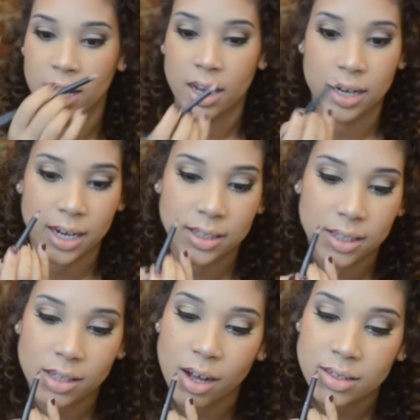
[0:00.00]
connect the
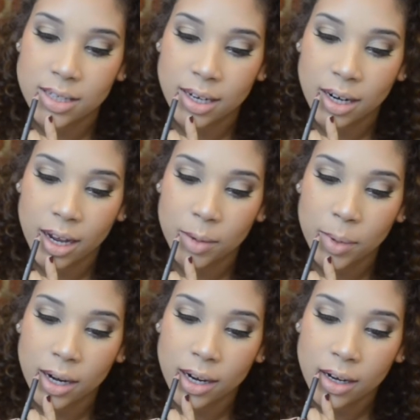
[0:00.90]
dots, like line
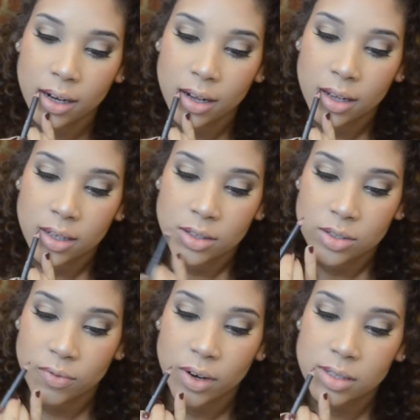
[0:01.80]
by line.
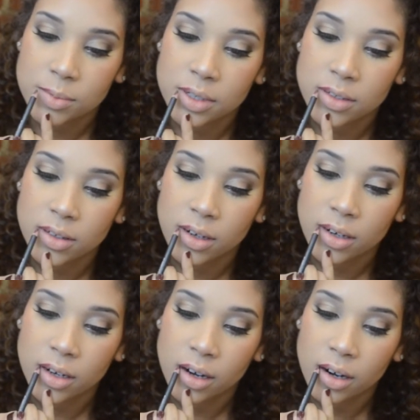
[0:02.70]
So first I'm gonna start
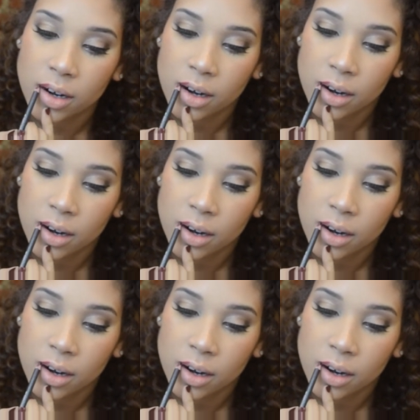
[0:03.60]
here.